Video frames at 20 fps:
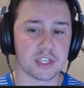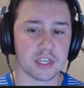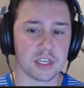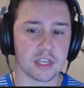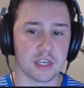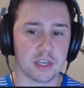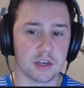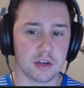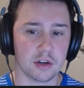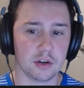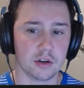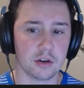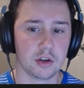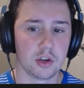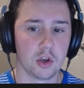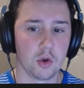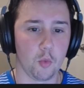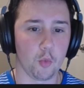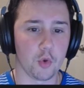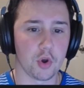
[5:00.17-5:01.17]

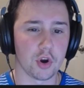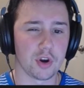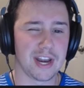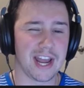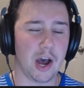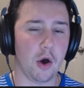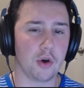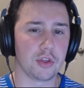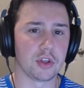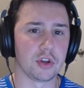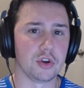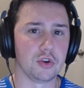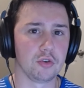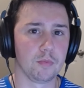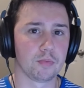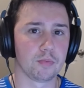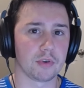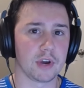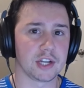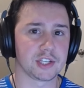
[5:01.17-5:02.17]
here, we are now in the new
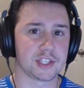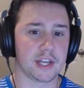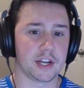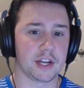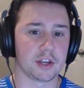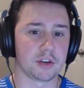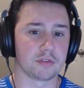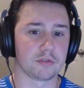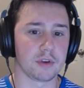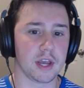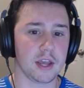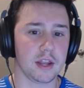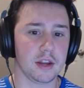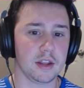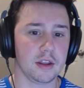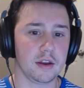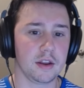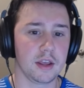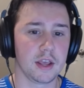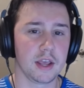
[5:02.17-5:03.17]
branch that I
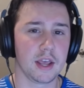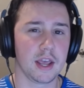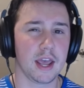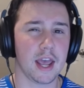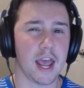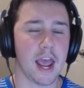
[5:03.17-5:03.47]
created,